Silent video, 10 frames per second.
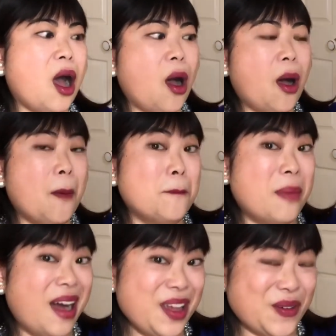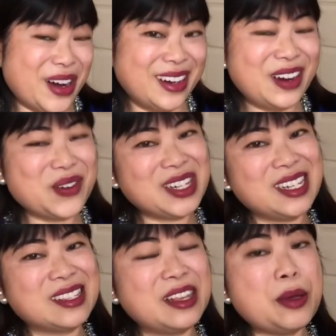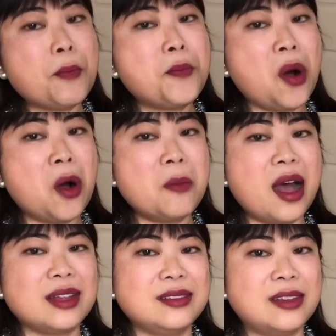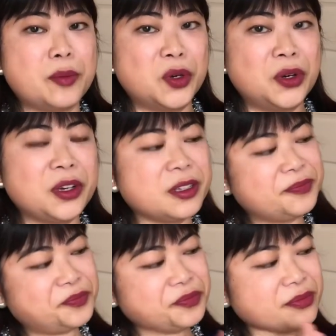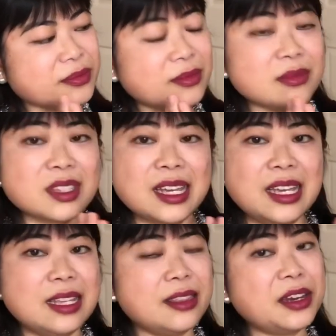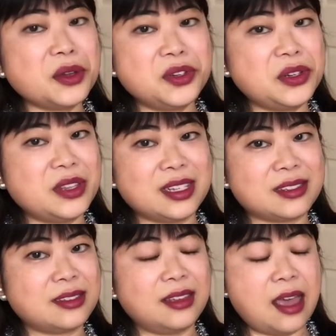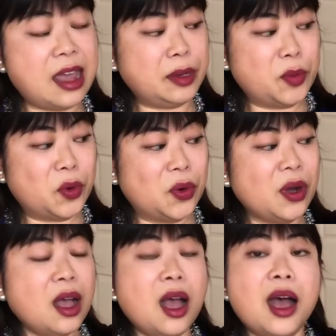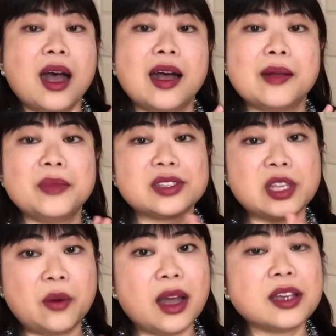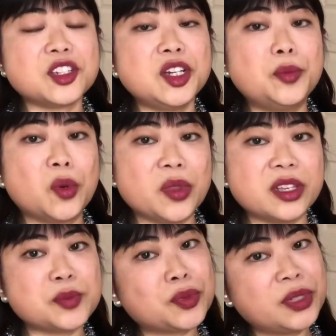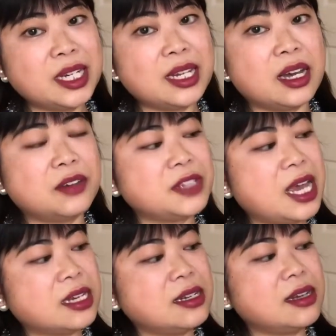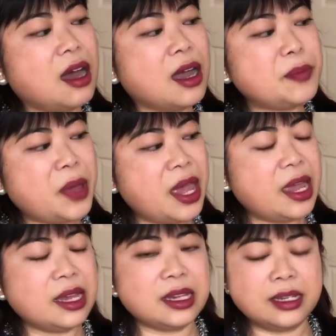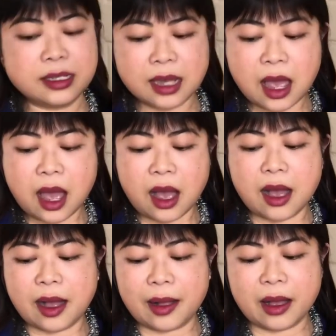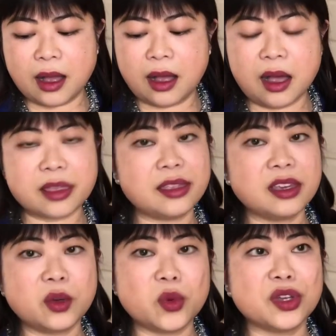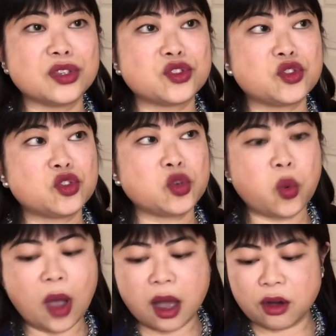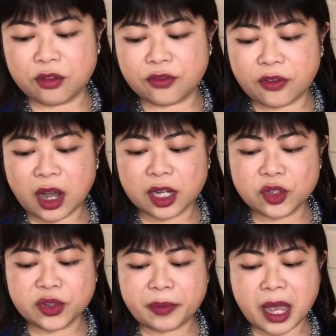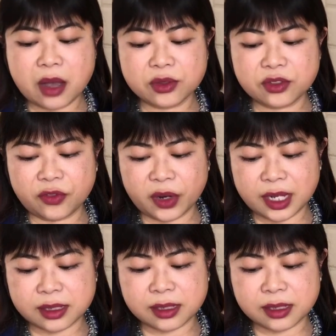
my one, which is the Pomme d'Amour. They don't do this anymore, so I actually bought this pre-loved, and I paid I think it was £1,200 for it.